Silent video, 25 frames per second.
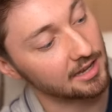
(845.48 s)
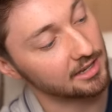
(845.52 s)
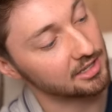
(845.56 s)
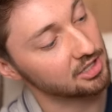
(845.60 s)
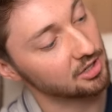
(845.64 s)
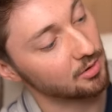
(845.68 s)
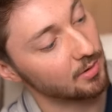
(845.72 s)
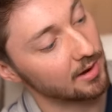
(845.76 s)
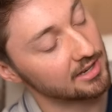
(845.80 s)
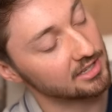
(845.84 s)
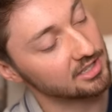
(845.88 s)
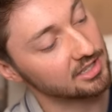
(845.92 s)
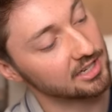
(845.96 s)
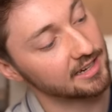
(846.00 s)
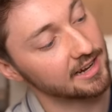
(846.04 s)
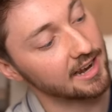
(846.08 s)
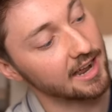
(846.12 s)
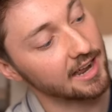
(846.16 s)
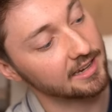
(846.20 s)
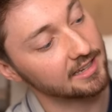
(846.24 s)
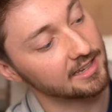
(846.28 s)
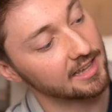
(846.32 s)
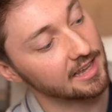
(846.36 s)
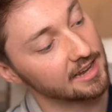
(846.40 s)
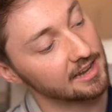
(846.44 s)
so as to
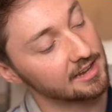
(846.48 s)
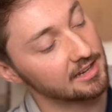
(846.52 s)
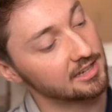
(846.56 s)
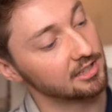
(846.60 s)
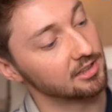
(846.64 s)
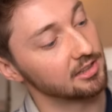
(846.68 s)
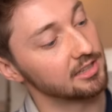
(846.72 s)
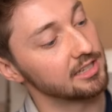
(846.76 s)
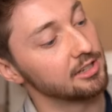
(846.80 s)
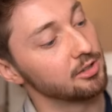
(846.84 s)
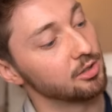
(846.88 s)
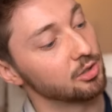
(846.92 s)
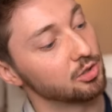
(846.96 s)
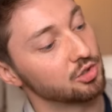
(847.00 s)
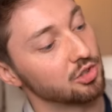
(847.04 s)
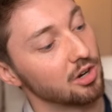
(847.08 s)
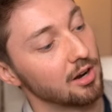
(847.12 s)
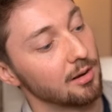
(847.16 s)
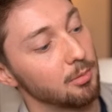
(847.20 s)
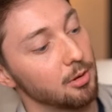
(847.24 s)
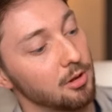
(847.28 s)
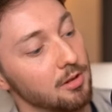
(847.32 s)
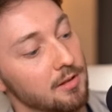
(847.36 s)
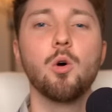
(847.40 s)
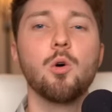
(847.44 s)
not get into legal
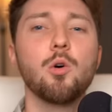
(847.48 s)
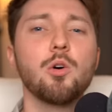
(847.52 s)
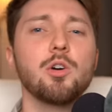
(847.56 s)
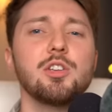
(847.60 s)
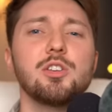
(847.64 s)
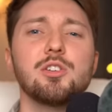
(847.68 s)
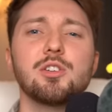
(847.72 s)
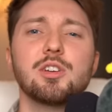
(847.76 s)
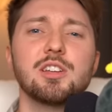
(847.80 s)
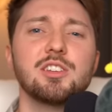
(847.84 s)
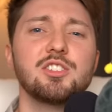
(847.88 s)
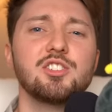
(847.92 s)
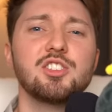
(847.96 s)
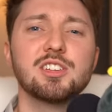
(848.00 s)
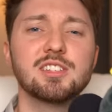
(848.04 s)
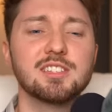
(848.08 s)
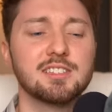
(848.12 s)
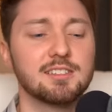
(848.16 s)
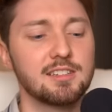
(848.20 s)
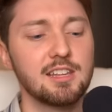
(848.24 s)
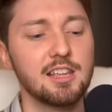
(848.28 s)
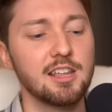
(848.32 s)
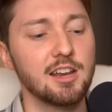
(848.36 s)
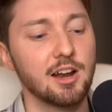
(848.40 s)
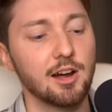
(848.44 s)
trouble. Or you could
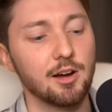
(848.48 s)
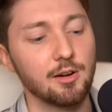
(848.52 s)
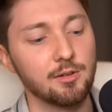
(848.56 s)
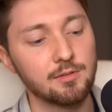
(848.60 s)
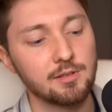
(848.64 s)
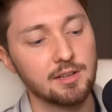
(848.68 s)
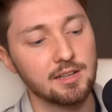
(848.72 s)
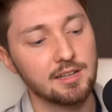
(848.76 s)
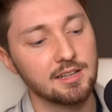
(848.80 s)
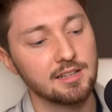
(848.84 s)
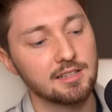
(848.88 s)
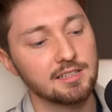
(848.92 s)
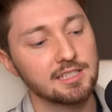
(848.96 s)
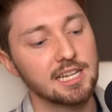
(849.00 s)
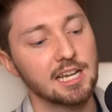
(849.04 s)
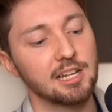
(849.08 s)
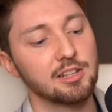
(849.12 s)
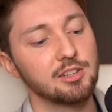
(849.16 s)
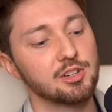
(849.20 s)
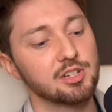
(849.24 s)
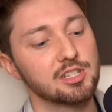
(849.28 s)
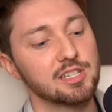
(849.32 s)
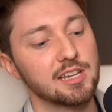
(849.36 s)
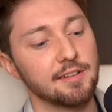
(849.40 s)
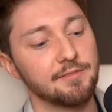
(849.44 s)
just, you know, tell
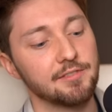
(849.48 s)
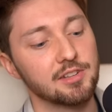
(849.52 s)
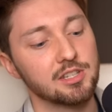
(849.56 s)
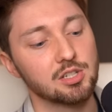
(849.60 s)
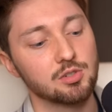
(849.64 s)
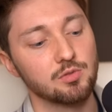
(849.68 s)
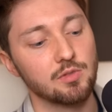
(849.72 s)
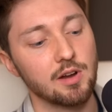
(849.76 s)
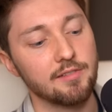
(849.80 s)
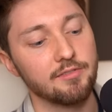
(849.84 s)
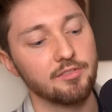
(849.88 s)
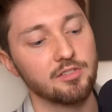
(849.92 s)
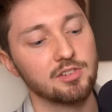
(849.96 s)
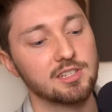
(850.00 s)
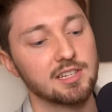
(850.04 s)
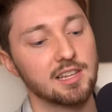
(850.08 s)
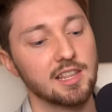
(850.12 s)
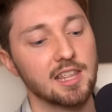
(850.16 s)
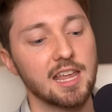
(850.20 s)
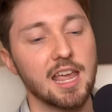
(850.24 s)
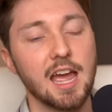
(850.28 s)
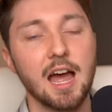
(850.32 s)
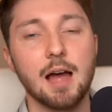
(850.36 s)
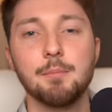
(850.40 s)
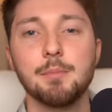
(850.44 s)
yourself it's a reference to
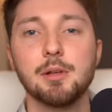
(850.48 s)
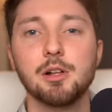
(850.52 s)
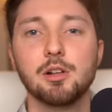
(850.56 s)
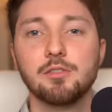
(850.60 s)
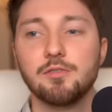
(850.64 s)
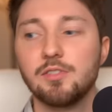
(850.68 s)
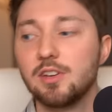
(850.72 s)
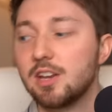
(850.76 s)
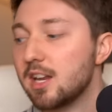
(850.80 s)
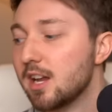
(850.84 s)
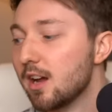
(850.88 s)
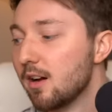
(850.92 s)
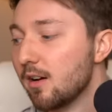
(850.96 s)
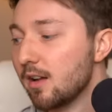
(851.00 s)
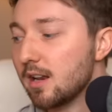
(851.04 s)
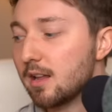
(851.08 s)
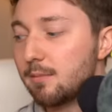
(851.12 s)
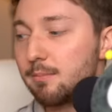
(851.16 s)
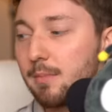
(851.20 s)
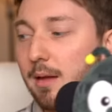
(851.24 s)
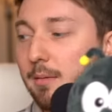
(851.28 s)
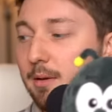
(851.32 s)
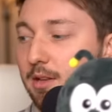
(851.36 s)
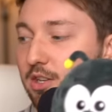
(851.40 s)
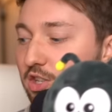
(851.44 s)
the Got Milk video,
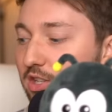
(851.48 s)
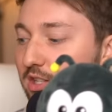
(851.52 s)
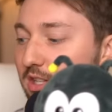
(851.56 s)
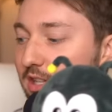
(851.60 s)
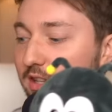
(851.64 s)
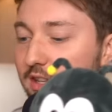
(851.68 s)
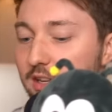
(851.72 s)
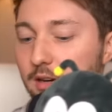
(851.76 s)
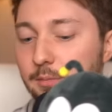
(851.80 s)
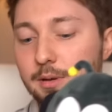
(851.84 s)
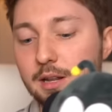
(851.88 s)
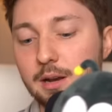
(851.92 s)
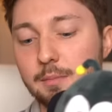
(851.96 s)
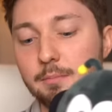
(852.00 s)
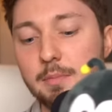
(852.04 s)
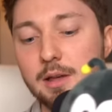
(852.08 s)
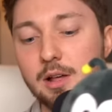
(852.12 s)
and maybe it's just a little bit of